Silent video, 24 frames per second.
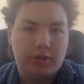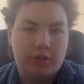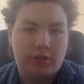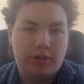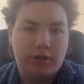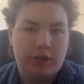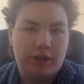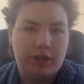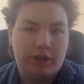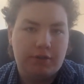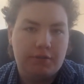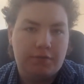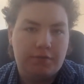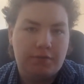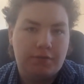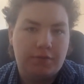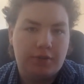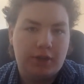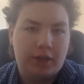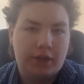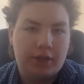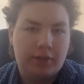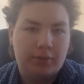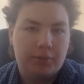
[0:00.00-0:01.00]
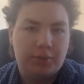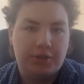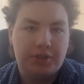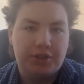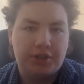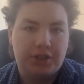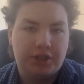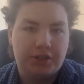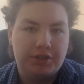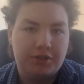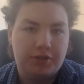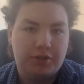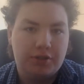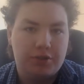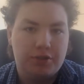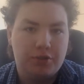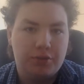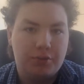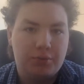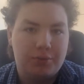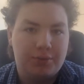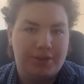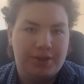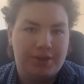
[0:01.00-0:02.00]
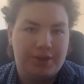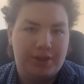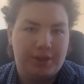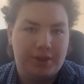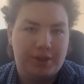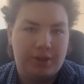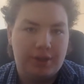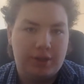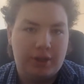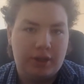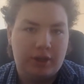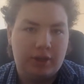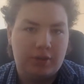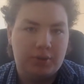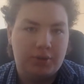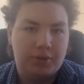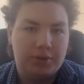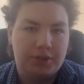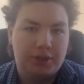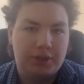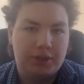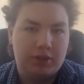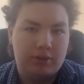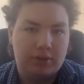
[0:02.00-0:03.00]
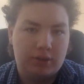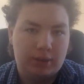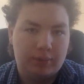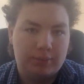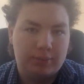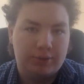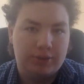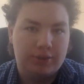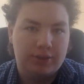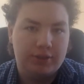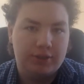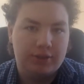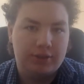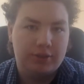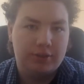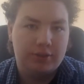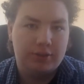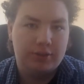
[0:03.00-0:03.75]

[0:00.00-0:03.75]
native language has to do with how good their grammar is.